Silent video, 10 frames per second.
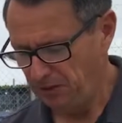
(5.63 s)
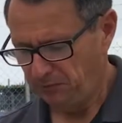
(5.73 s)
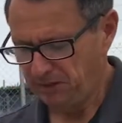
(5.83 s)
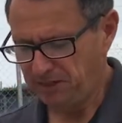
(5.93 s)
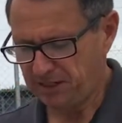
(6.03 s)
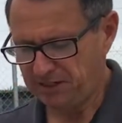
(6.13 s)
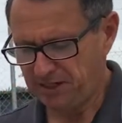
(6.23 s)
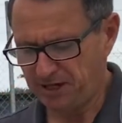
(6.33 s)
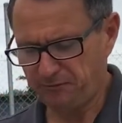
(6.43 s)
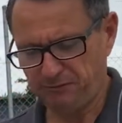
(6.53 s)
which is
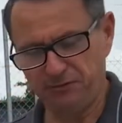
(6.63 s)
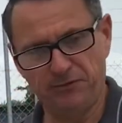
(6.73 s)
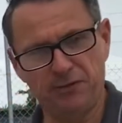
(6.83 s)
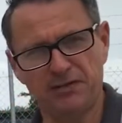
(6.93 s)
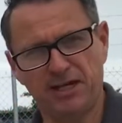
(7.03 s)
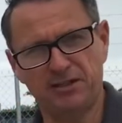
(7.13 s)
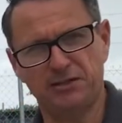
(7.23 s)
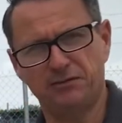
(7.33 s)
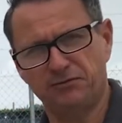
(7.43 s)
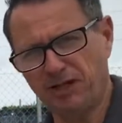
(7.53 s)
our reverse
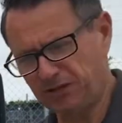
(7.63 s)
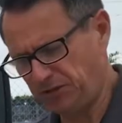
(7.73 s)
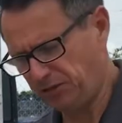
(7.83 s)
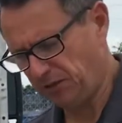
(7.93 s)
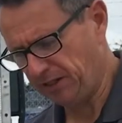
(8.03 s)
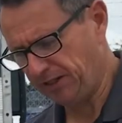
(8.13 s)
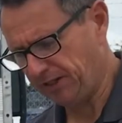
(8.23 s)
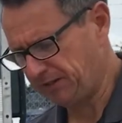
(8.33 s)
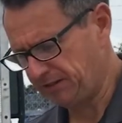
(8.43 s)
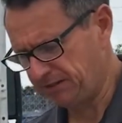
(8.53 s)
action ratchet
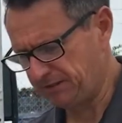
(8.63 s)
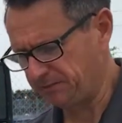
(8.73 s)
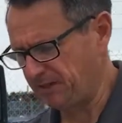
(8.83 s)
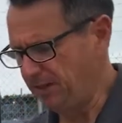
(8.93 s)
tie-down system.